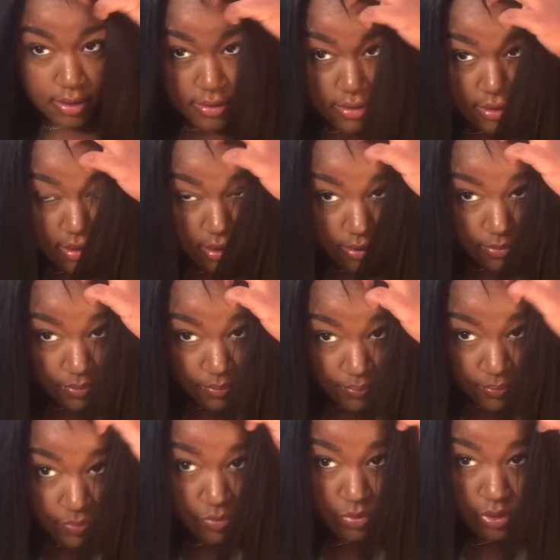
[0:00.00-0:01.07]
So
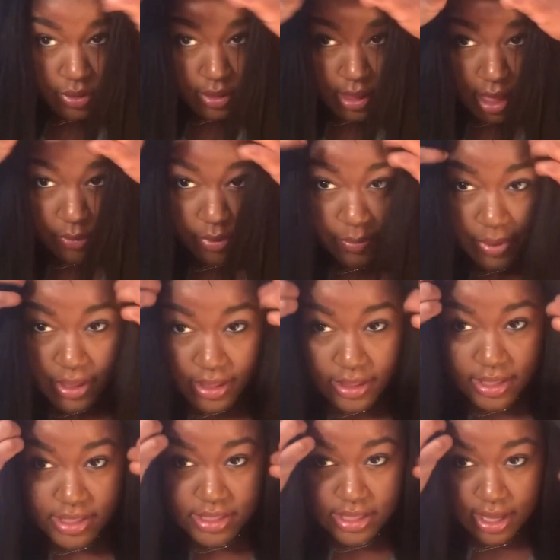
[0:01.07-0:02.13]
I would pin
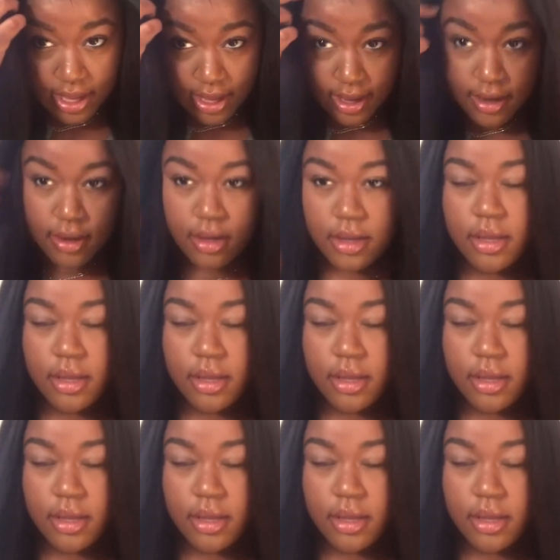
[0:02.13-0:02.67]
this side,